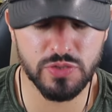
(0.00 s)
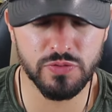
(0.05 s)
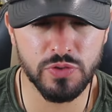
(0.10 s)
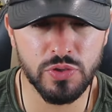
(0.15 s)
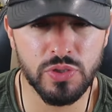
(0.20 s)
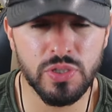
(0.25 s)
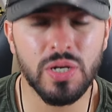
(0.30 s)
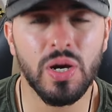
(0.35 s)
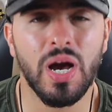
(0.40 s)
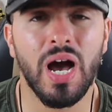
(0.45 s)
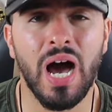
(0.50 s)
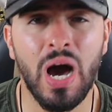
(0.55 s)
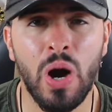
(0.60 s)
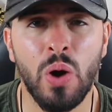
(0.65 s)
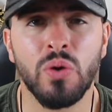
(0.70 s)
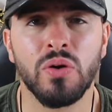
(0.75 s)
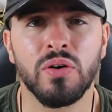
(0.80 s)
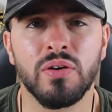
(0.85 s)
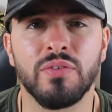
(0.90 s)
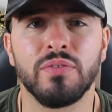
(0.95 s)
with you,
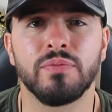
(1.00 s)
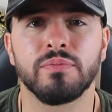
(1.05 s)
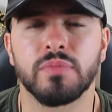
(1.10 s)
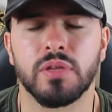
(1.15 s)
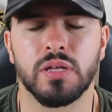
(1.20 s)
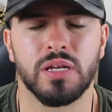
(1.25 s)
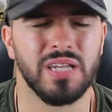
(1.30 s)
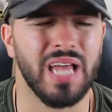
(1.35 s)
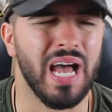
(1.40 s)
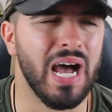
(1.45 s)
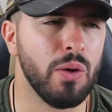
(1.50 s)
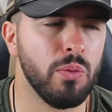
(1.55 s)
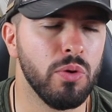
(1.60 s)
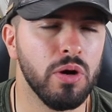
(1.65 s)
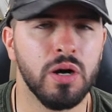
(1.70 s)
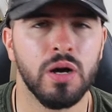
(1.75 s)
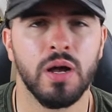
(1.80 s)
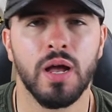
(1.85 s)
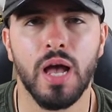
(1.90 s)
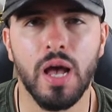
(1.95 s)
a
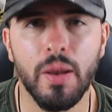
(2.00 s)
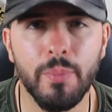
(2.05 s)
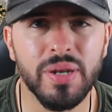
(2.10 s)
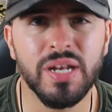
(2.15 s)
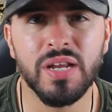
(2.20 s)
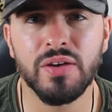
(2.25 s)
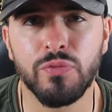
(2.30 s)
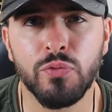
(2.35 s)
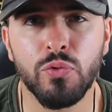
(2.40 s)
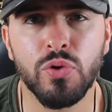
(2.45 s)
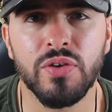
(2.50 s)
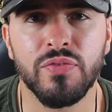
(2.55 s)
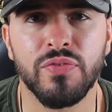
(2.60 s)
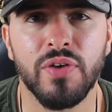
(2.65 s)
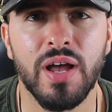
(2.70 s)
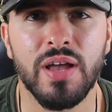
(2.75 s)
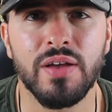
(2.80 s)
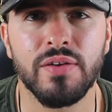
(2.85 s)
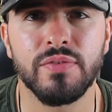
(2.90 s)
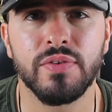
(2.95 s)
minute and
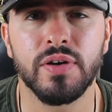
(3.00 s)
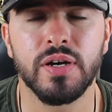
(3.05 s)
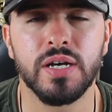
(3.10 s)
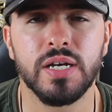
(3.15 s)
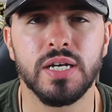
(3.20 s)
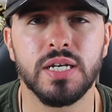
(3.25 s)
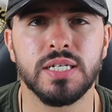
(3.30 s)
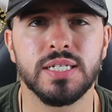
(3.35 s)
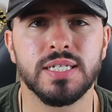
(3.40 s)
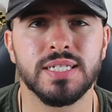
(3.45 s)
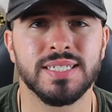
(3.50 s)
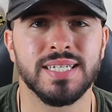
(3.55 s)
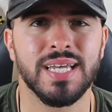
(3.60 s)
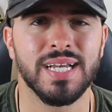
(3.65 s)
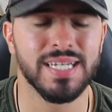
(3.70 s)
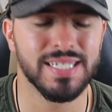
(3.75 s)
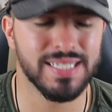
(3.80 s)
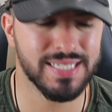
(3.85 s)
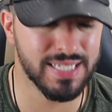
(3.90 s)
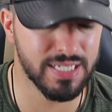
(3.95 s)
45
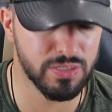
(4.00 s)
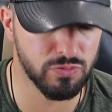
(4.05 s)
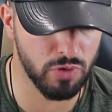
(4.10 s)
seconds in,